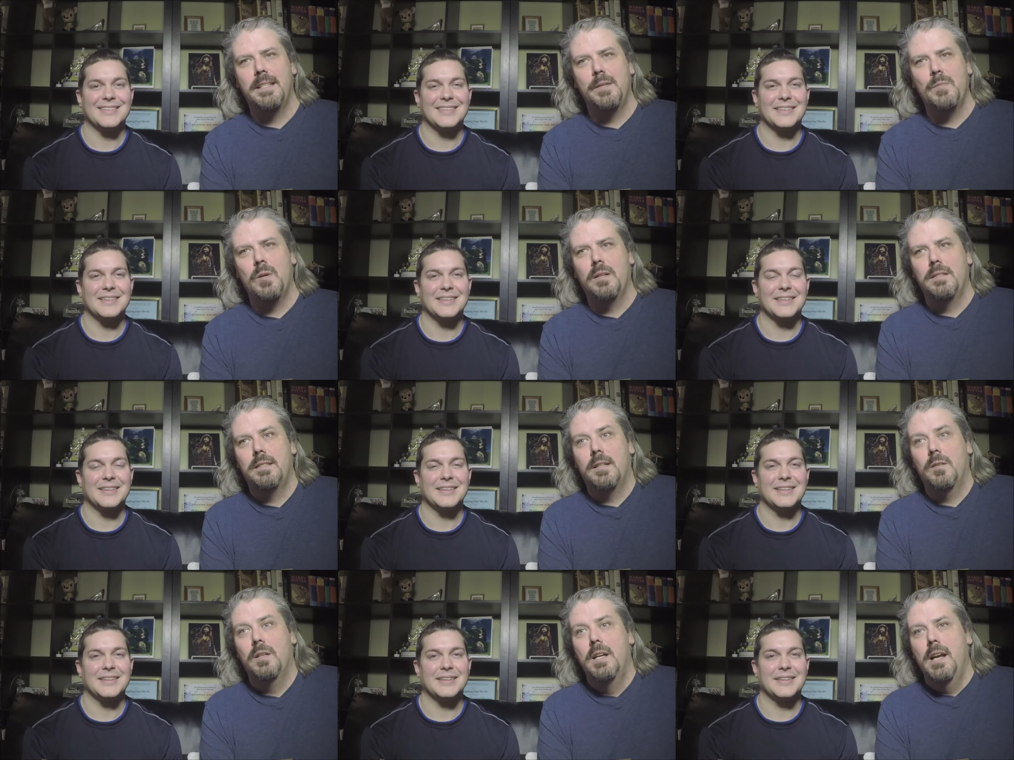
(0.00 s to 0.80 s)
Speaker 1: anymore. And
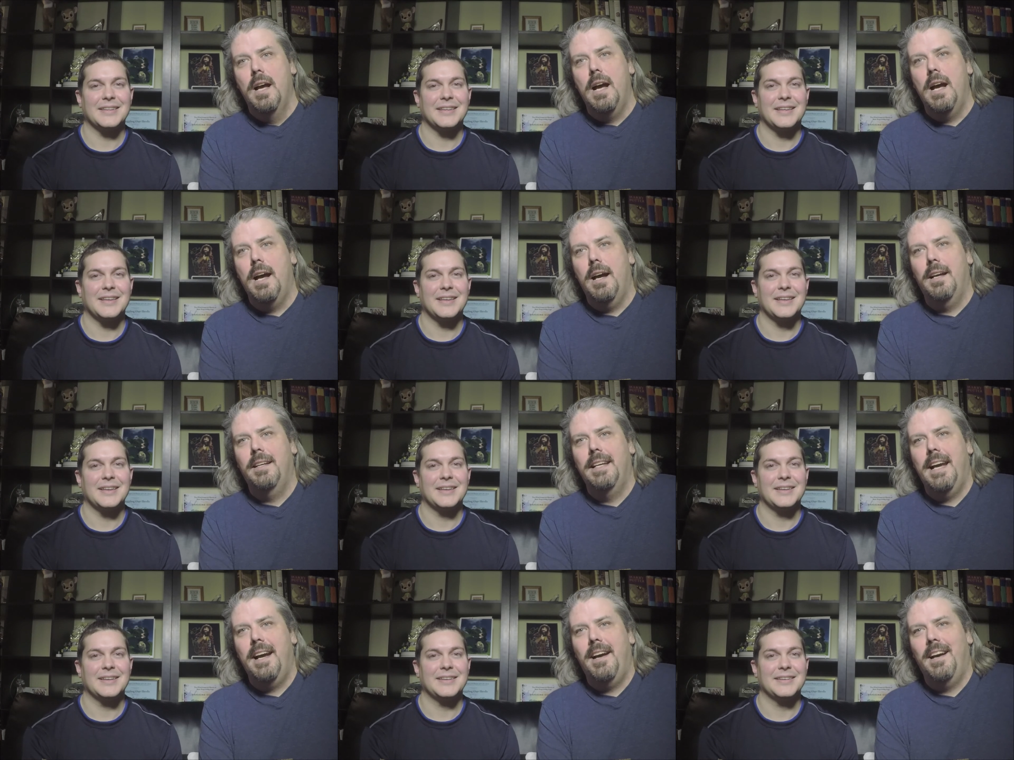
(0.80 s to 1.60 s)
so,
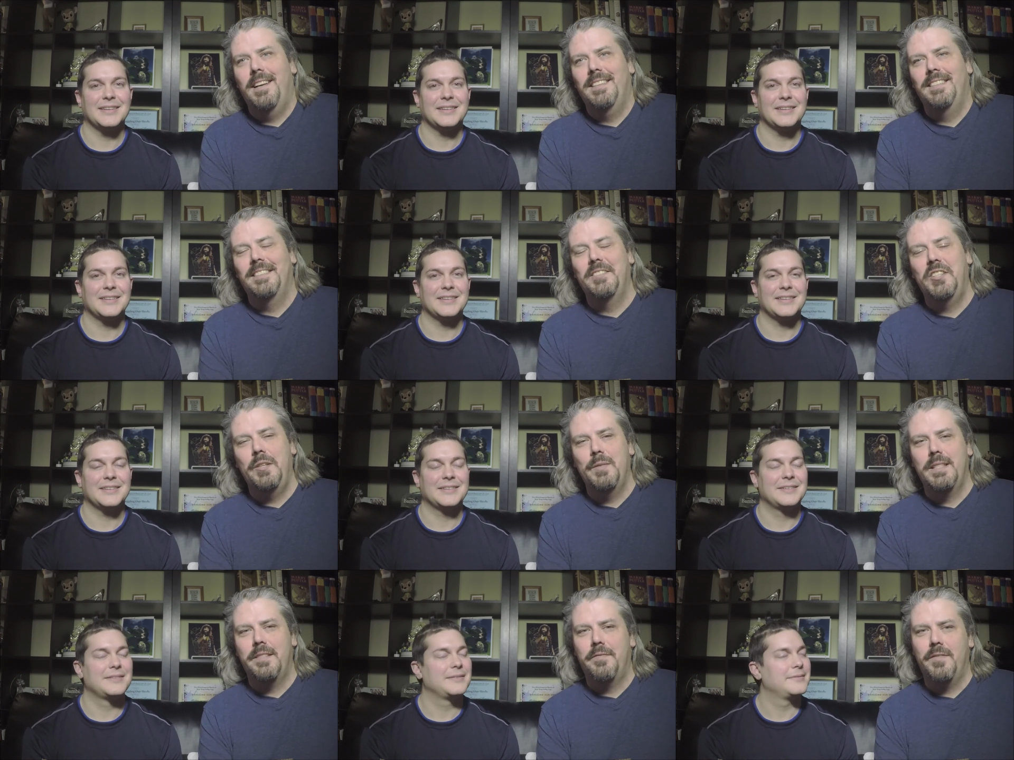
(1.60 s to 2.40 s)
yeah,
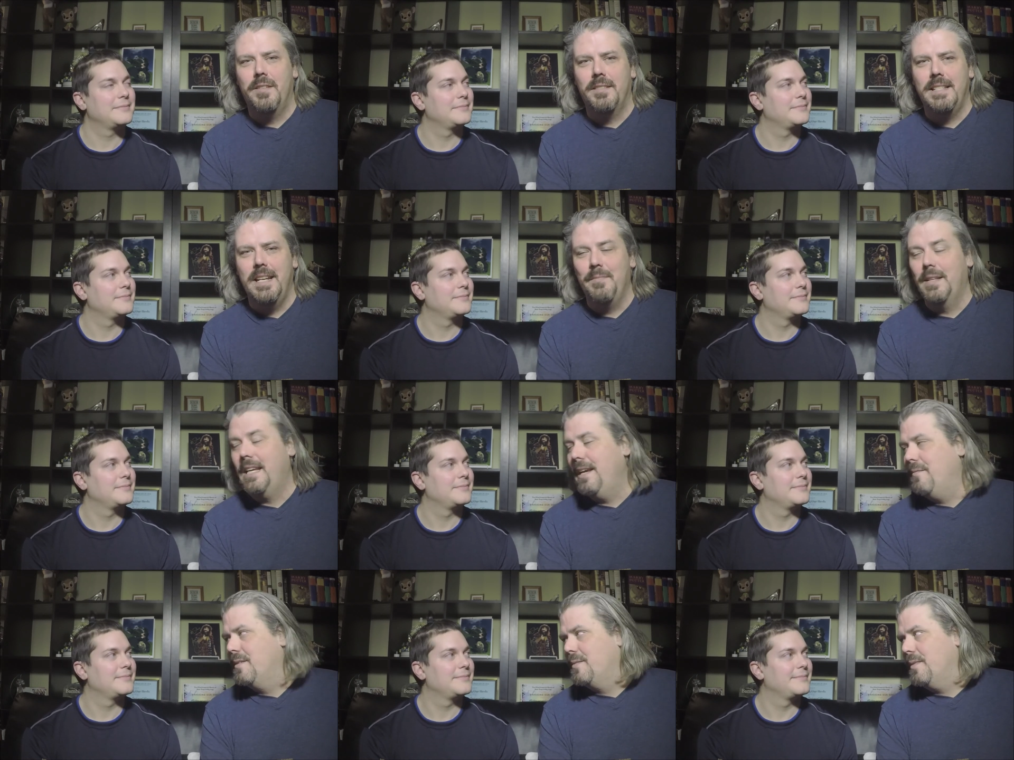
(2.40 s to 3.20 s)
she was the first name
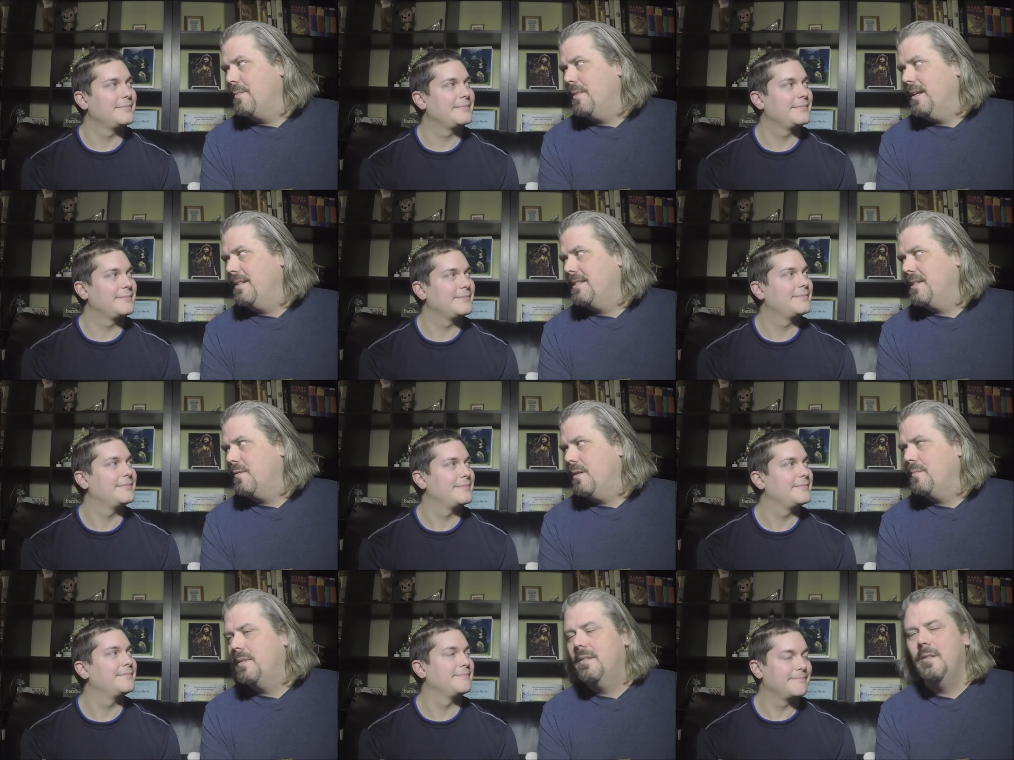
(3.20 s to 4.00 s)
that came to my mind.
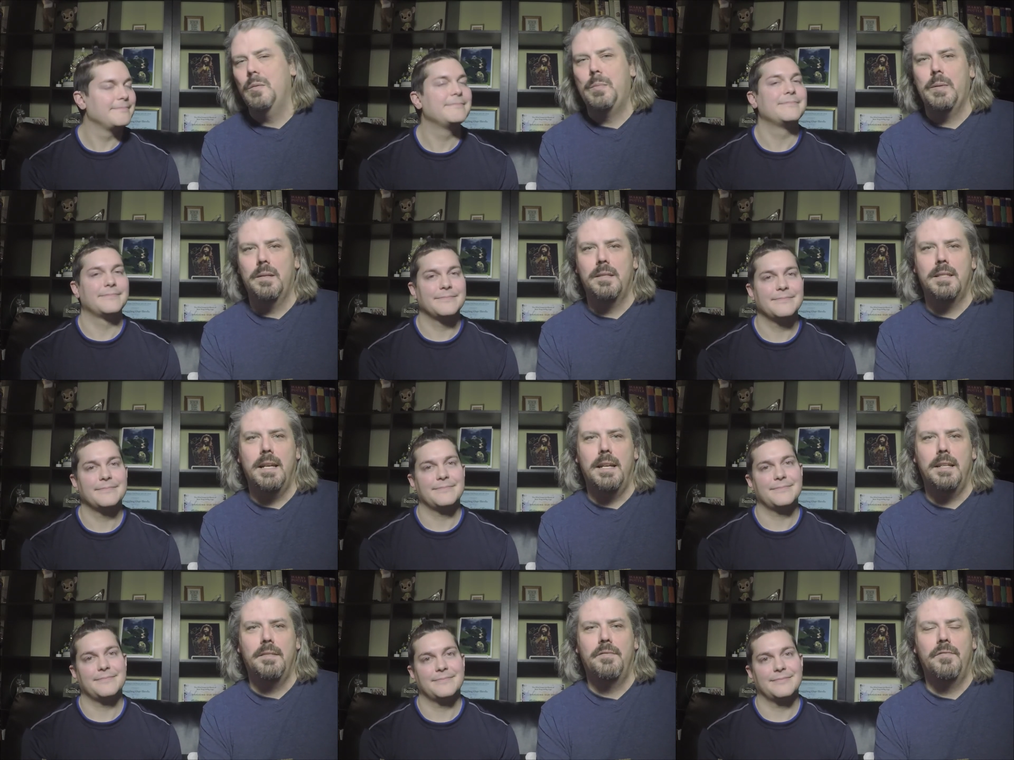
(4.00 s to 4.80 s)
So I'm super
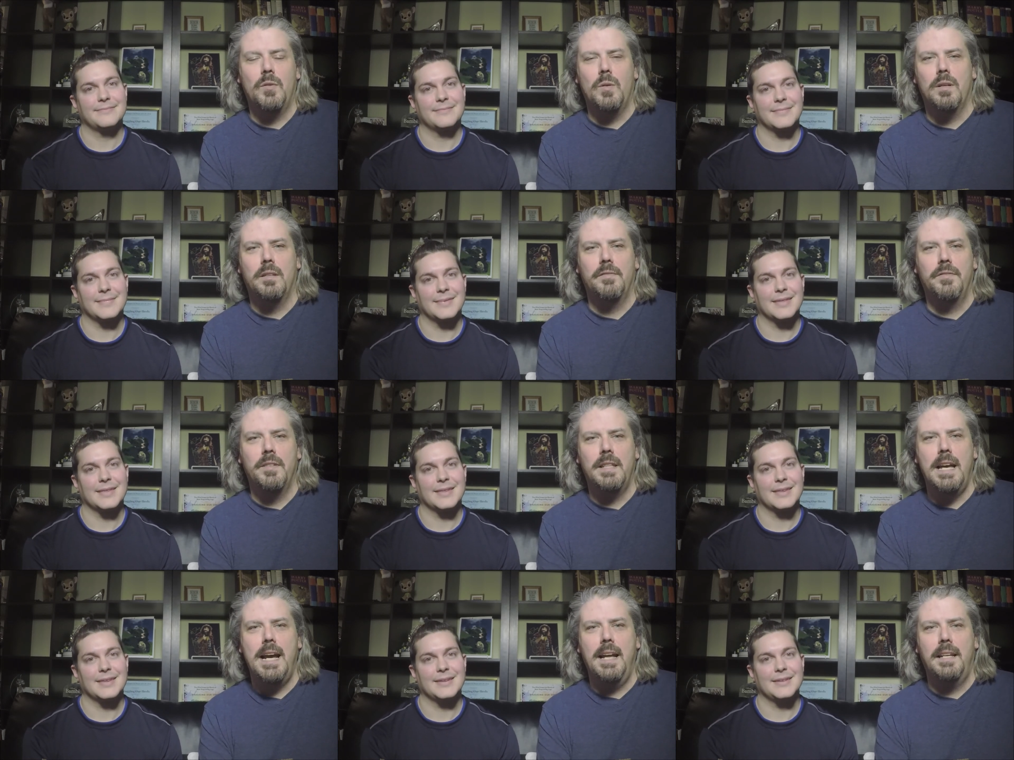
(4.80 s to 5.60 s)
excited for
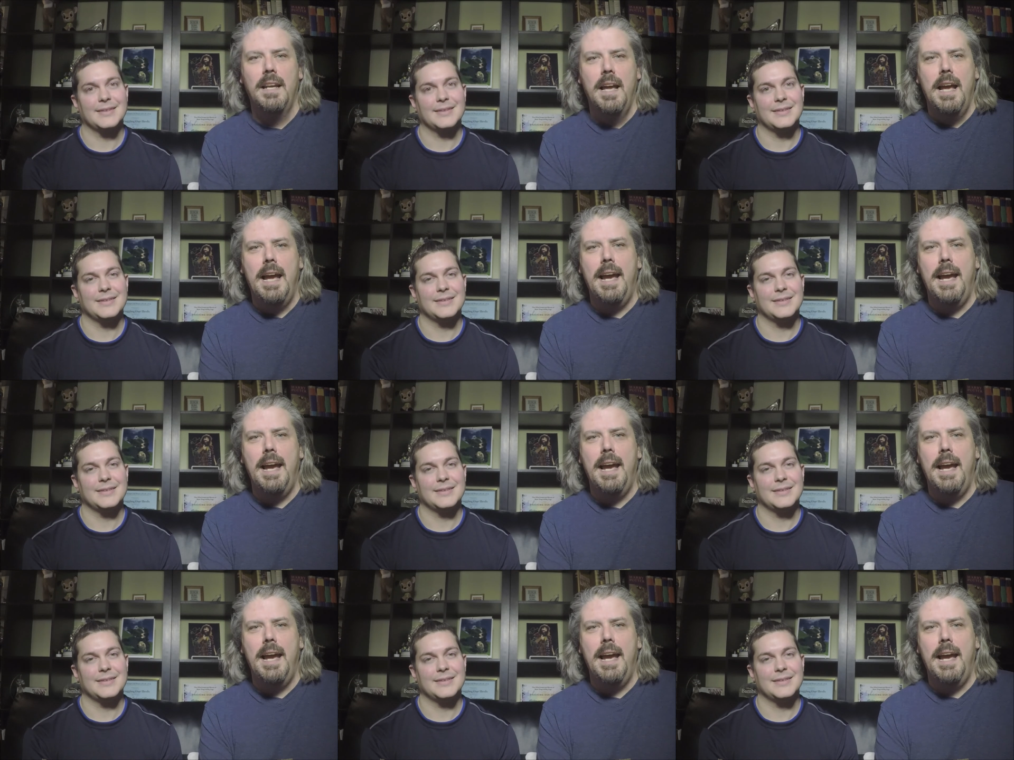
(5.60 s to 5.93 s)
that.